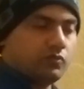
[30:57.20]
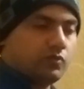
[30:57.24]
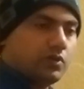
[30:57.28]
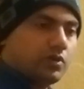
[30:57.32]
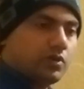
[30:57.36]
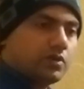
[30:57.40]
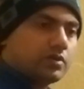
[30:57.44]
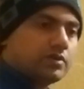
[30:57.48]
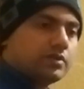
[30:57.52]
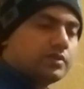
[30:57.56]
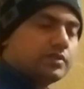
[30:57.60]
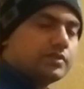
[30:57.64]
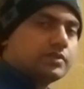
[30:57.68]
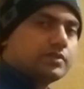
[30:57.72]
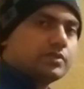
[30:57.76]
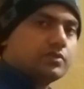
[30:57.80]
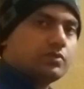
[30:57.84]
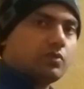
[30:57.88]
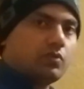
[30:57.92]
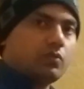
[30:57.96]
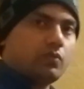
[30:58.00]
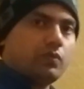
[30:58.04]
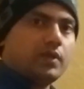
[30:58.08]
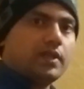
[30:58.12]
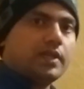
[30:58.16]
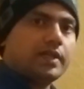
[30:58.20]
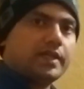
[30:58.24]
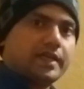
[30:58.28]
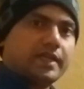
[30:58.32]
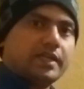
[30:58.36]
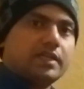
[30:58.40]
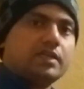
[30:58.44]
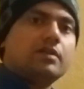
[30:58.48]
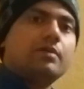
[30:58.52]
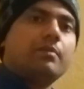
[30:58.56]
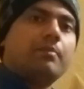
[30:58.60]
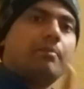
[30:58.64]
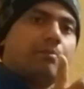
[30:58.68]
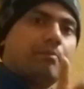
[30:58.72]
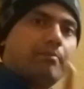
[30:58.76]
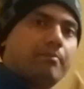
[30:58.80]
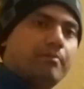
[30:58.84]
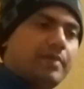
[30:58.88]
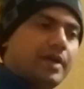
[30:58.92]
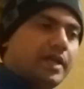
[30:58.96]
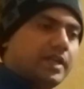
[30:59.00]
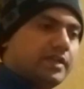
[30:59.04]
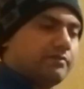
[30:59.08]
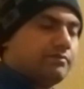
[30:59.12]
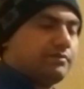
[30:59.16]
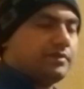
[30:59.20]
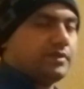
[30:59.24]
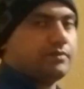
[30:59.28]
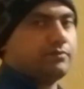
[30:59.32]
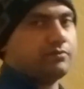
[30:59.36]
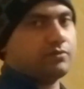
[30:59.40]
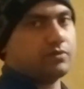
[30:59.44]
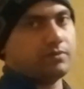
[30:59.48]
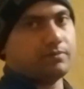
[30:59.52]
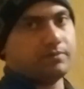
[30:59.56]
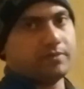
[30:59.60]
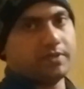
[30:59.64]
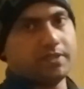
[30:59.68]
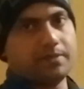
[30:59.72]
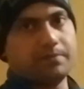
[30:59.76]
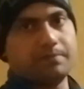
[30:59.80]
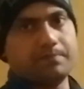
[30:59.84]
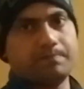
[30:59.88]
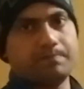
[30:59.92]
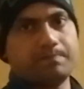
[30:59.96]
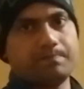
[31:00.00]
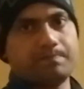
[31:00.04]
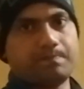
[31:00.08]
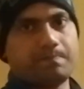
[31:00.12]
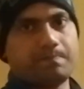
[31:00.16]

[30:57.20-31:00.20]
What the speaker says: workers will get benefit from them.